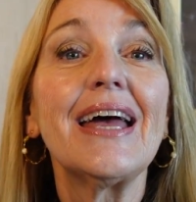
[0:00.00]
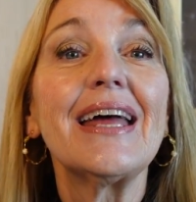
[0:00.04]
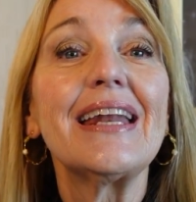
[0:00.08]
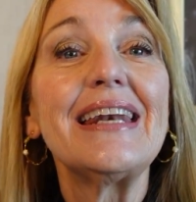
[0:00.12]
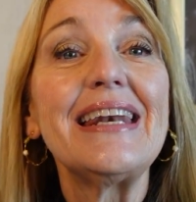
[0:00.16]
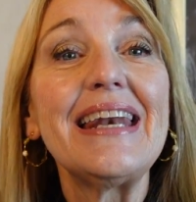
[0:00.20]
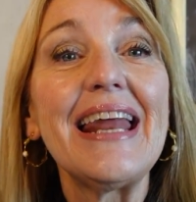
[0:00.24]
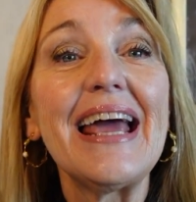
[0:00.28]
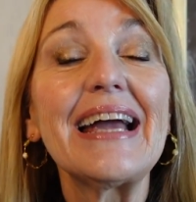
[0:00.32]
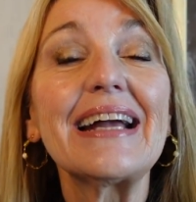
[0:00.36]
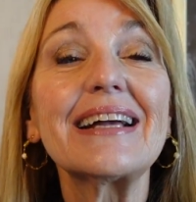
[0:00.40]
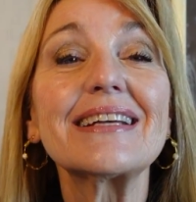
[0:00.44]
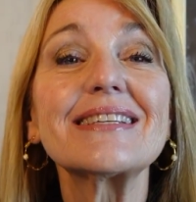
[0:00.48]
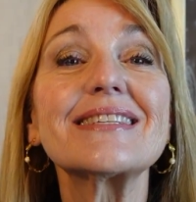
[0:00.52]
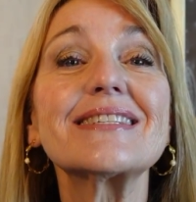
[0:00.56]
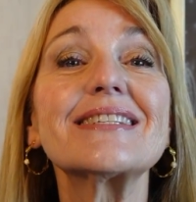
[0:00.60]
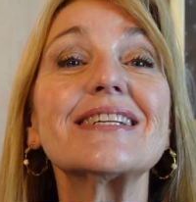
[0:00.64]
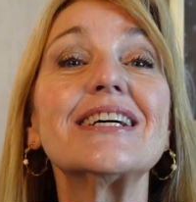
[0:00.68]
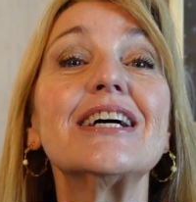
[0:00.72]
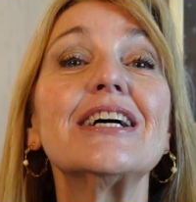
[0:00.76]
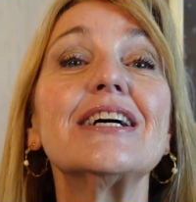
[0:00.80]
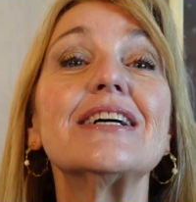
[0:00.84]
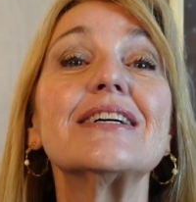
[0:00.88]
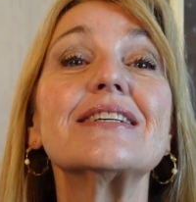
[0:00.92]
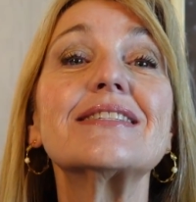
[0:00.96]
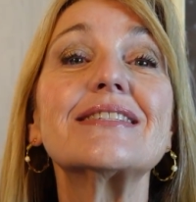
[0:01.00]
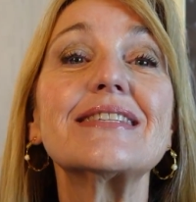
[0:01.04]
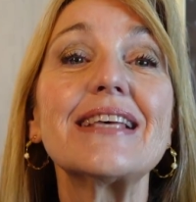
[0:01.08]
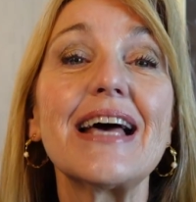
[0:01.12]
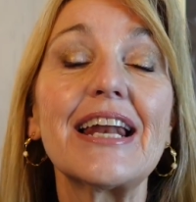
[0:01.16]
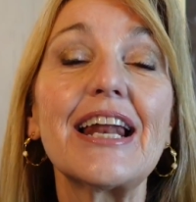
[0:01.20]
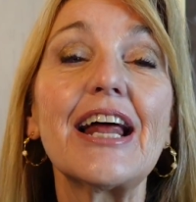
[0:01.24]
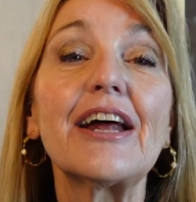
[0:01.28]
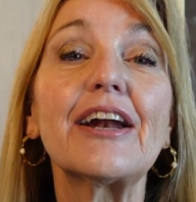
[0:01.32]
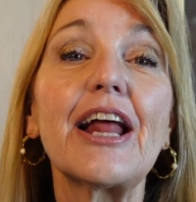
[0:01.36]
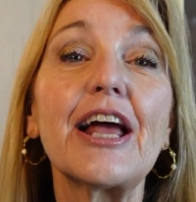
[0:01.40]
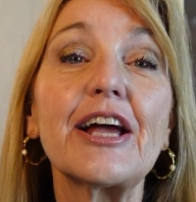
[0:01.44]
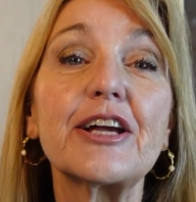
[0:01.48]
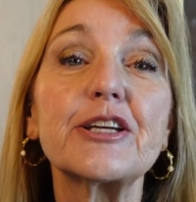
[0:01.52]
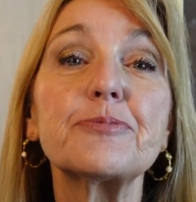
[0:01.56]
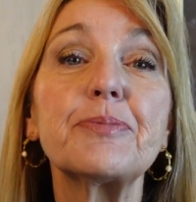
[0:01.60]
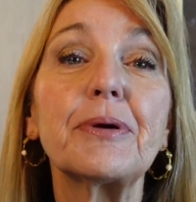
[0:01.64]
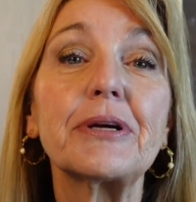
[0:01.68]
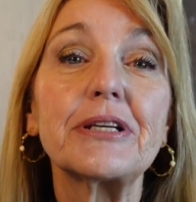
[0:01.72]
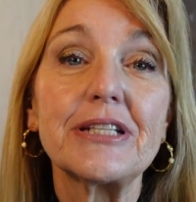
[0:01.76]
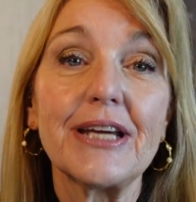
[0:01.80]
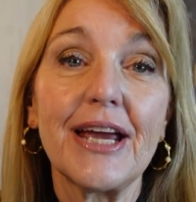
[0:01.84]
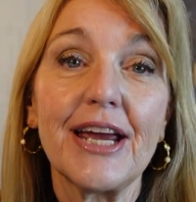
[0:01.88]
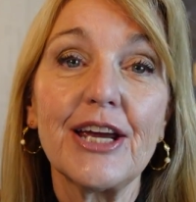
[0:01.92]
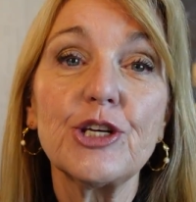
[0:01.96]
Next, set out
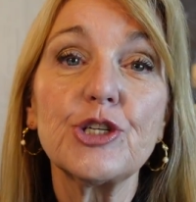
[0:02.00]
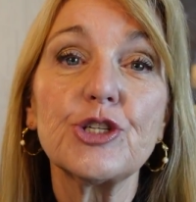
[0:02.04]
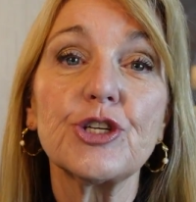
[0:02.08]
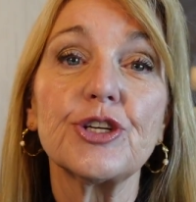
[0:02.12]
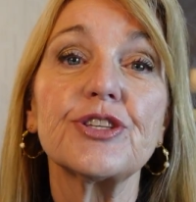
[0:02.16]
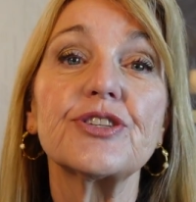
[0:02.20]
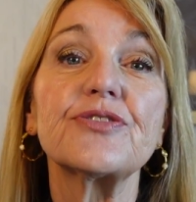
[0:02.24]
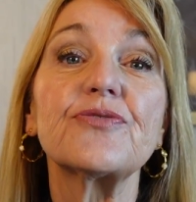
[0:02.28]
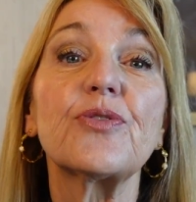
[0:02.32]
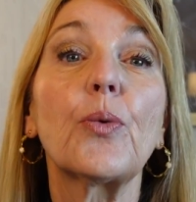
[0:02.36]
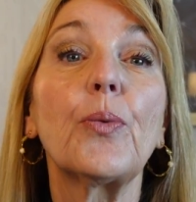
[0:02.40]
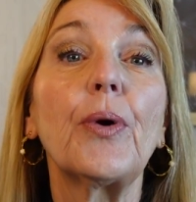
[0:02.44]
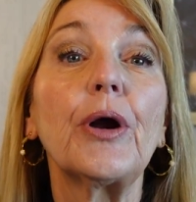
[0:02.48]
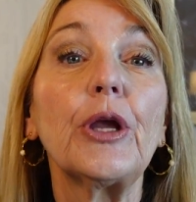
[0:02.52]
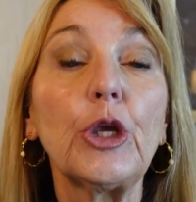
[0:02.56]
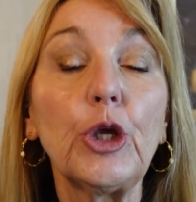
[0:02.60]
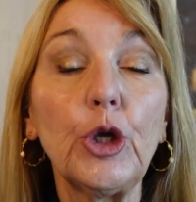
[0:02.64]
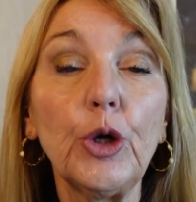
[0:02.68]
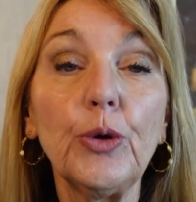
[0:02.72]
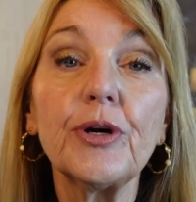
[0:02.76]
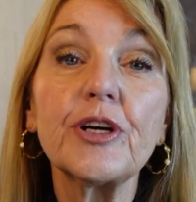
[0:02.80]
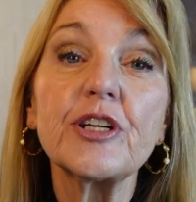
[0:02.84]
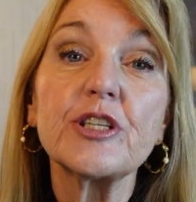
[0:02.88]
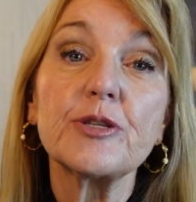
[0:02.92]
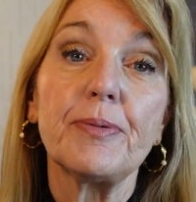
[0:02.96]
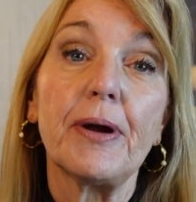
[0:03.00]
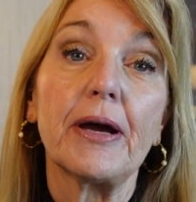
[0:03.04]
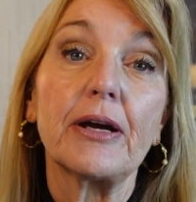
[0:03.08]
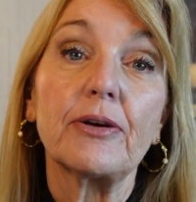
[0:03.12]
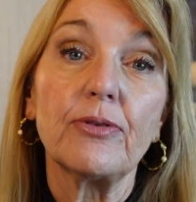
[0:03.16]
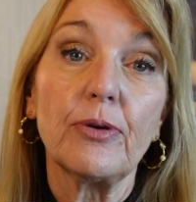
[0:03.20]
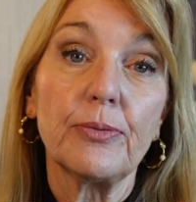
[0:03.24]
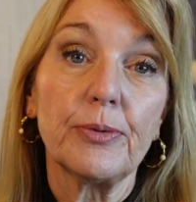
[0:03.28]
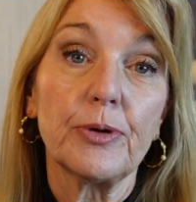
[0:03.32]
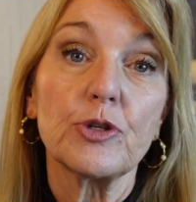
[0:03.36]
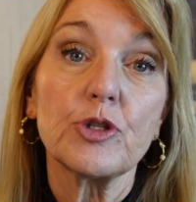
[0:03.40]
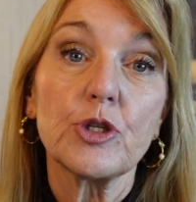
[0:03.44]
expectations for what you expect from your